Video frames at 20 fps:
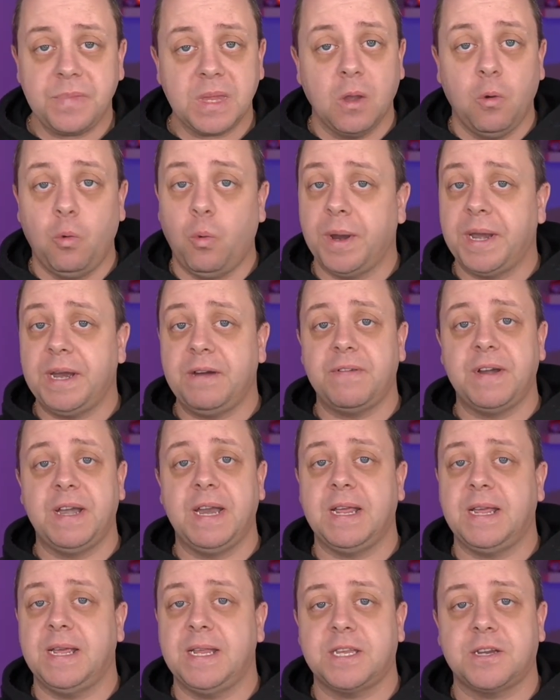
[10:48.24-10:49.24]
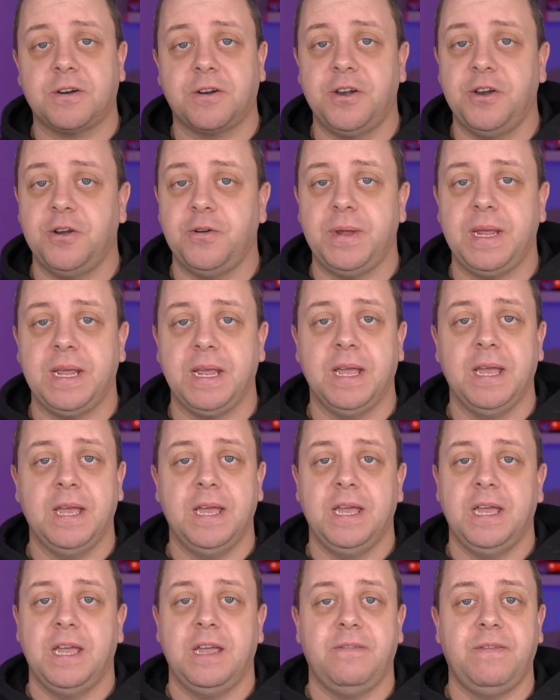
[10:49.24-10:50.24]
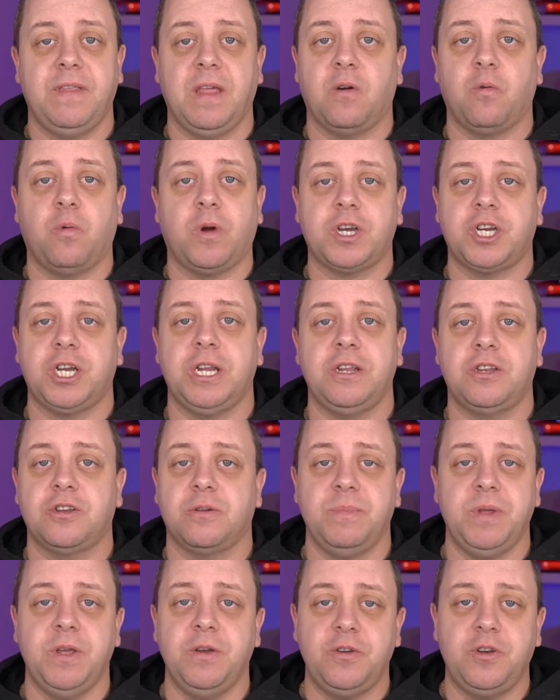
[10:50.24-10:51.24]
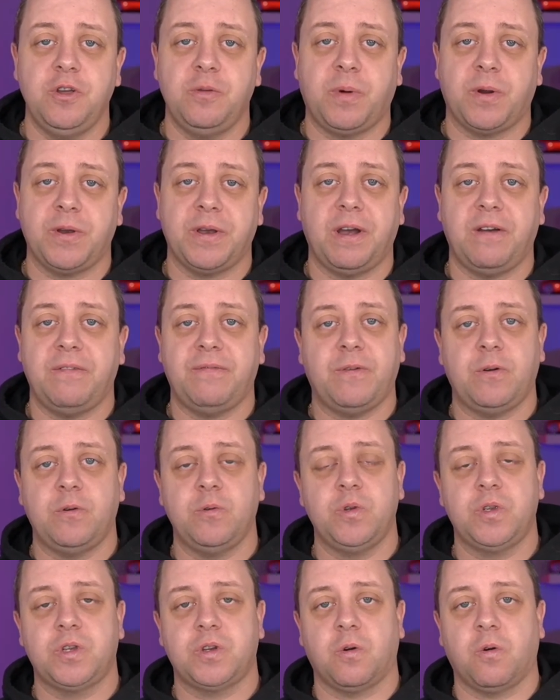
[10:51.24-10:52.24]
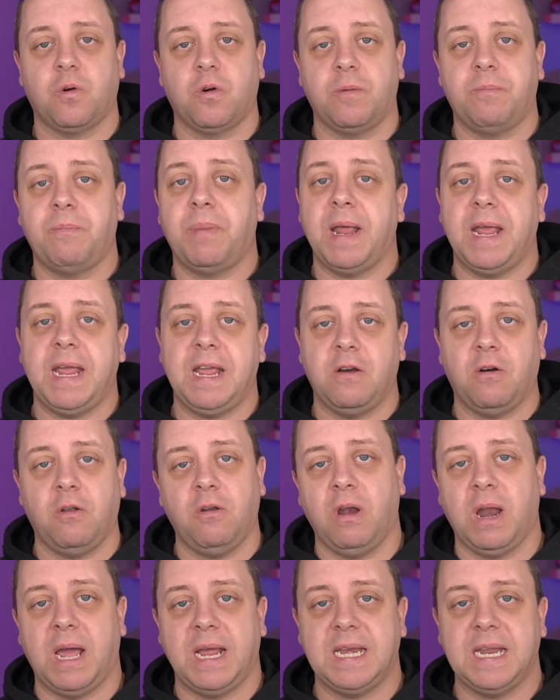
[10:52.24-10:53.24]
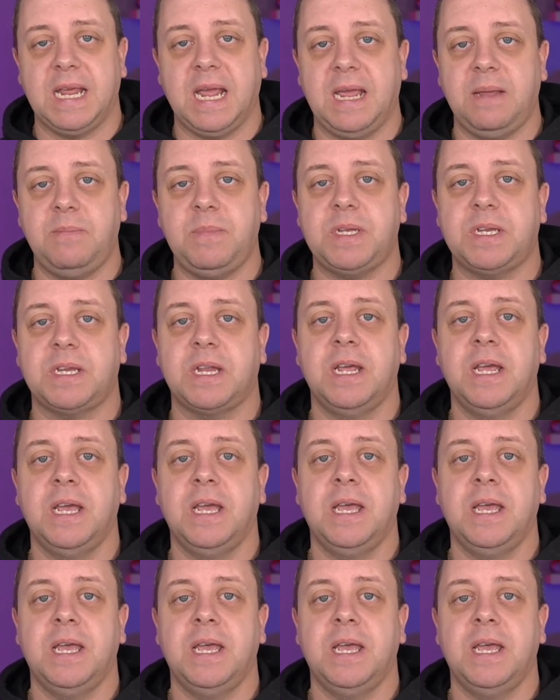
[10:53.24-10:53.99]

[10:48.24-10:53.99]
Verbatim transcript: whatever the kids are doing if they're watching some YouTube on their phones or playing online games.